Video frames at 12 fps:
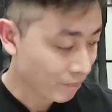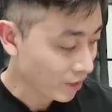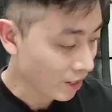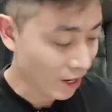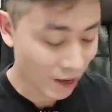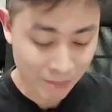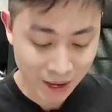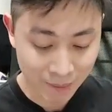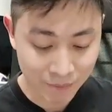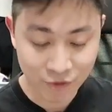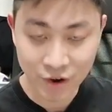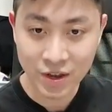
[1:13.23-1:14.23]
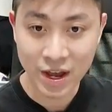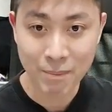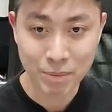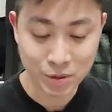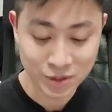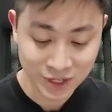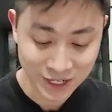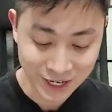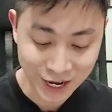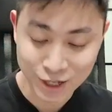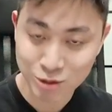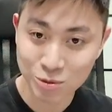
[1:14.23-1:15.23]
I'm very happy to say that
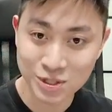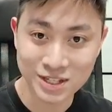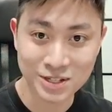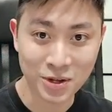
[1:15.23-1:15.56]
Asus is